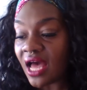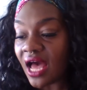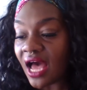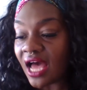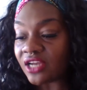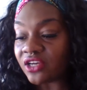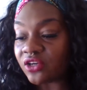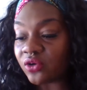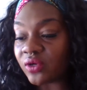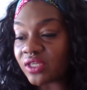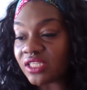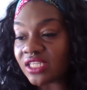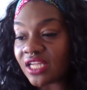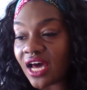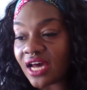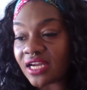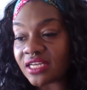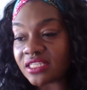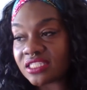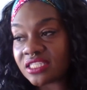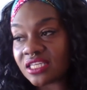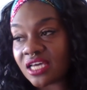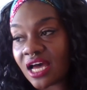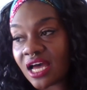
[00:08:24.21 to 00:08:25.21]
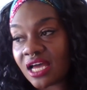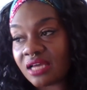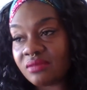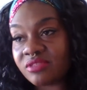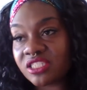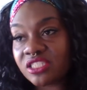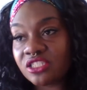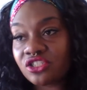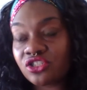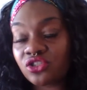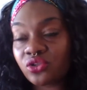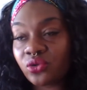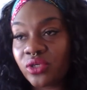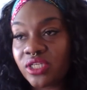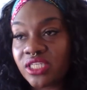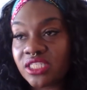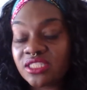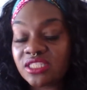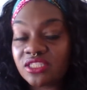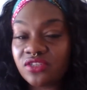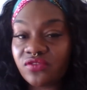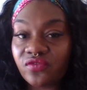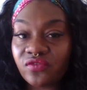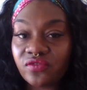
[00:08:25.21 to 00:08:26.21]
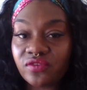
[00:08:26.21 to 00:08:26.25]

I know a lot of times in this 3D